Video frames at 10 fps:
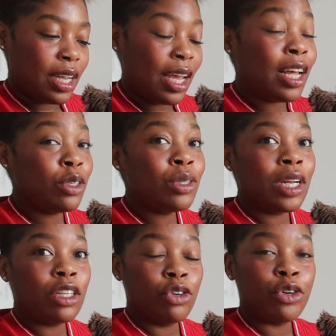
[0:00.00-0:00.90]
and I do
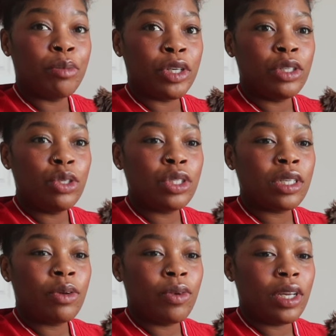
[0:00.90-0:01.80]
like the groomer.
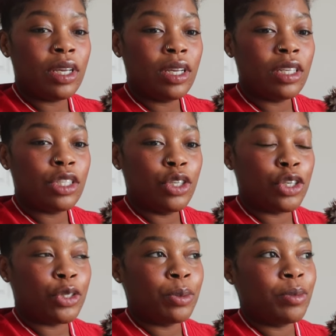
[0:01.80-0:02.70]
Usually when he gets
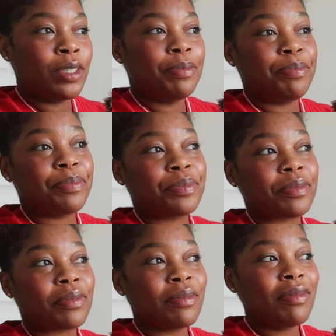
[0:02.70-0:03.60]
groomed,
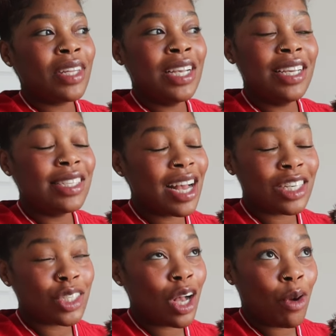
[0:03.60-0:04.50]
he's
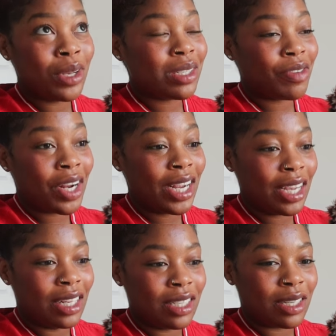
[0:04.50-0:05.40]
actually always very
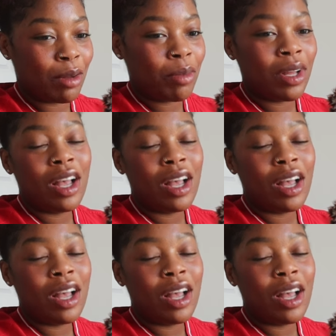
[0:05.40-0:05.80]
handsome.